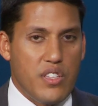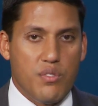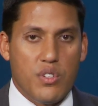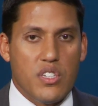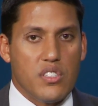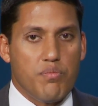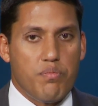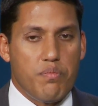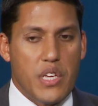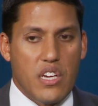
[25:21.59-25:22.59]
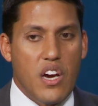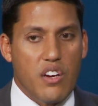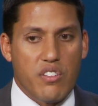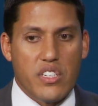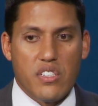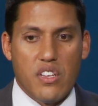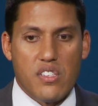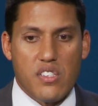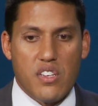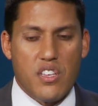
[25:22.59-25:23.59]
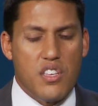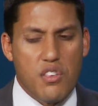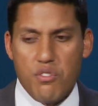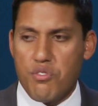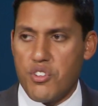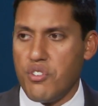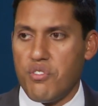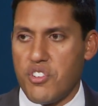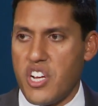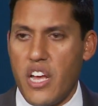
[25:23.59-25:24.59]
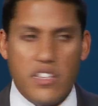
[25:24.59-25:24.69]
the world being hungry is a huge, huge challenge.